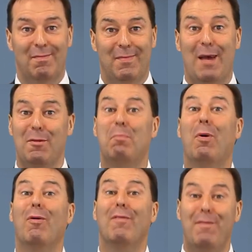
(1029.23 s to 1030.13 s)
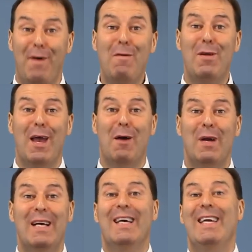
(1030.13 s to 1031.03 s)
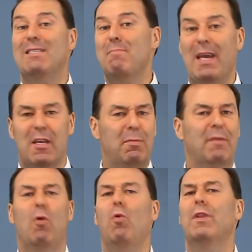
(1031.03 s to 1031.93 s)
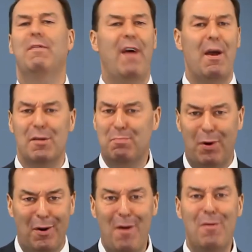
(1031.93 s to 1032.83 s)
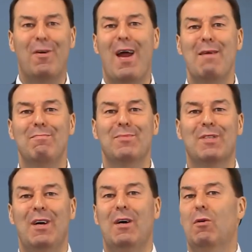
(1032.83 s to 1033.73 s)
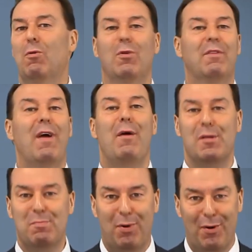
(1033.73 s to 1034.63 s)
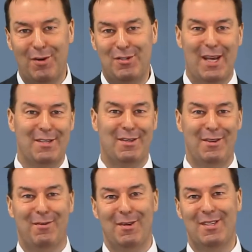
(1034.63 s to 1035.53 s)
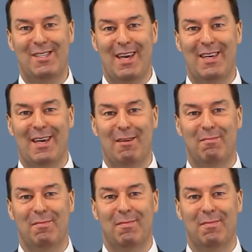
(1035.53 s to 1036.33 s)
Now, the portfolio is made up of all the various programs, all the various projects that you're undertaking.